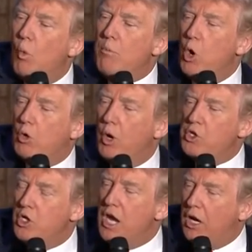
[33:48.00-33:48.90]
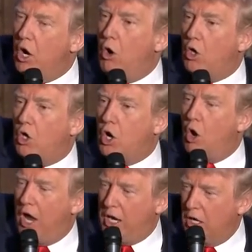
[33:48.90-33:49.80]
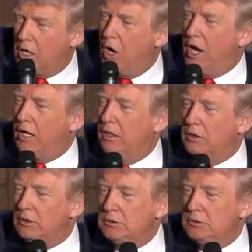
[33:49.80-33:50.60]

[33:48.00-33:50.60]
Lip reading: One more question. Yeah, go ahead. Go ahead.